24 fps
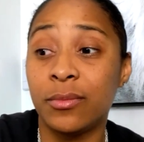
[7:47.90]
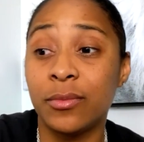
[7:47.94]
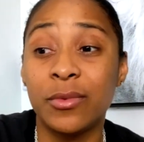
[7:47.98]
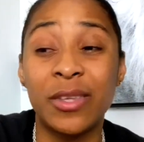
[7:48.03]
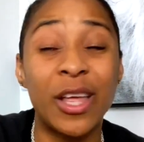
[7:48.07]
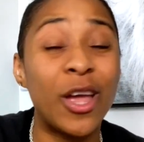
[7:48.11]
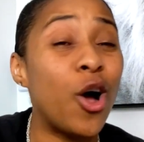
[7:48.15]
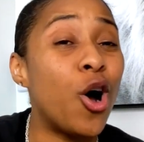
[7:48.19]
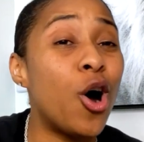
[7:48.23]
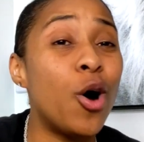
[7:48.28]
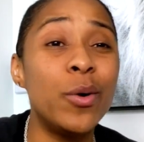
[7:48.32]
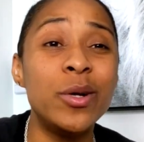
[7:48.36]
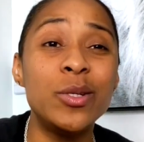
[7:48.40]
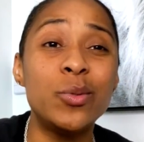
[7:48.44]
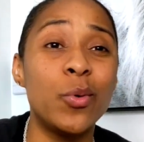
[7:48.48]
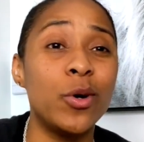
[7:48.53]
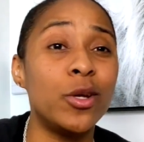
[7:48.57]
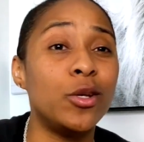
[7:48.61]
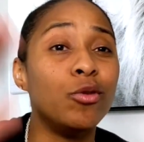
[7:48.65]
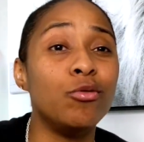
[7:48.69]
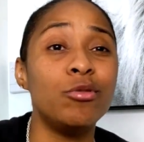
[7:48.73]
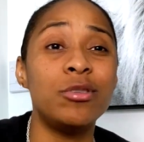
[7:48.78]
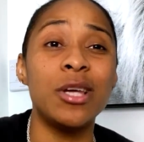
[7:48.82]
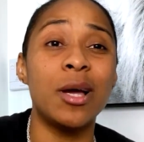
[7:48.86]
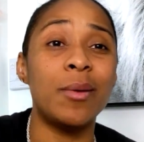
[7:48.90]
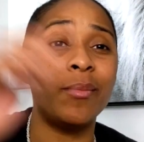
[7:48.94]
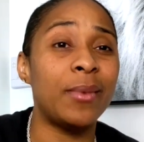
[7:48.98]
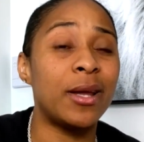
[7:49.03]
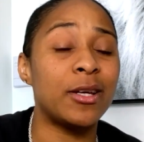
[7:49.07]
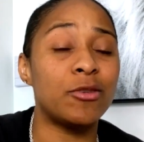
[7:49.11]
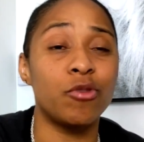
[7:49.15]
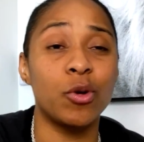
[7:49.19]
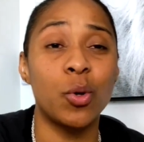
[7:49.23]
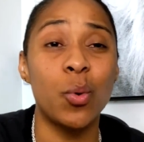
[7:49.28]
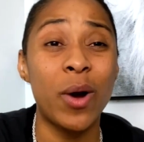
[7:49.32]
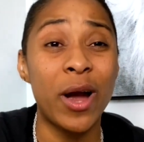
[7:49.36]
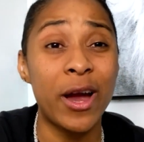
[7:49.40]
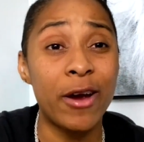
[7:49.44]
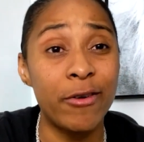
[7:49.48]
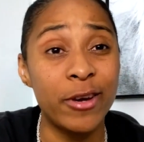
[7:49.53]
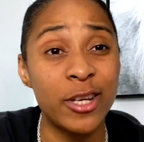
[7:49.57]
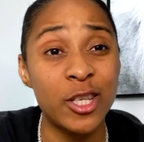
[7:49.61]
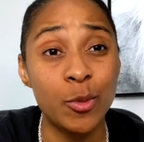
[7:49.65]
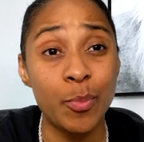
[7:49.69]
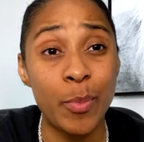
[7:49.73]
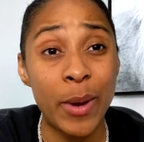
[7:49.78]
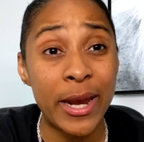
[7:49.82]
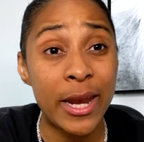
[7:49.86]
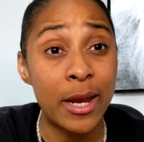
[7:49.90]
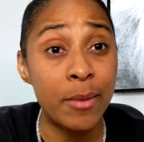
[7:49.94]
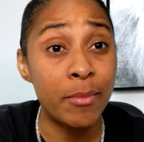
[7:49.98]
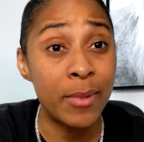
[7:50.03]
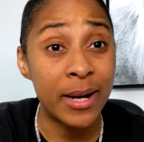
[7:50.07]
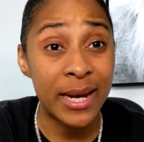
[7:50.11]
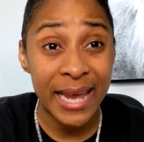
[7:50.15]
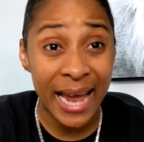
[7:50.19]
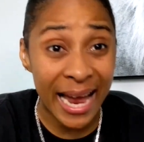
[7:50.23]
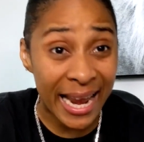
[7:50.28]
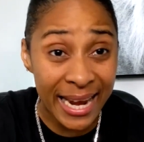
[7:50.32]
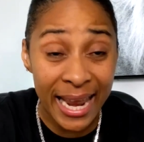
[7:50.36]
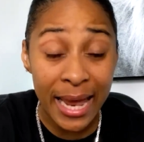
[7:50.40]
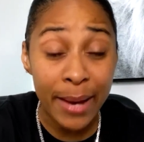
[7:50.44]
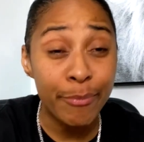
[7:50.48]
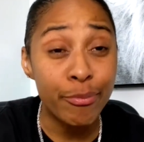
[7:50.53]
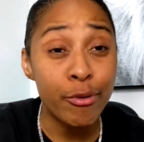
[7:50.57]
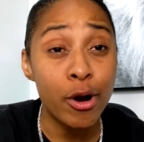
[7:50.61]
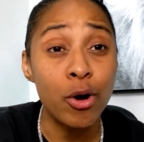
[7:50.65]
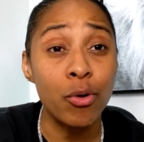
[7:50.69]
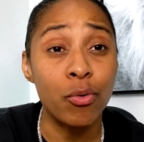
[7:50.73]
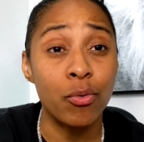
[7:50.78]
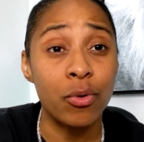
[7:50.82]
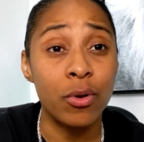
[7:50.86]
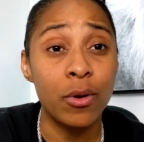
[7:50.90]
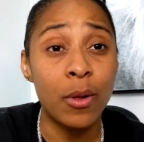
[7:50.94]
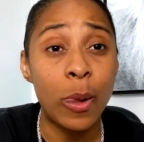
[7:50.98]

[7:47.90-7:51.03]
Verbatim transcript: They always want to do something that's requiring spending money, and they broke.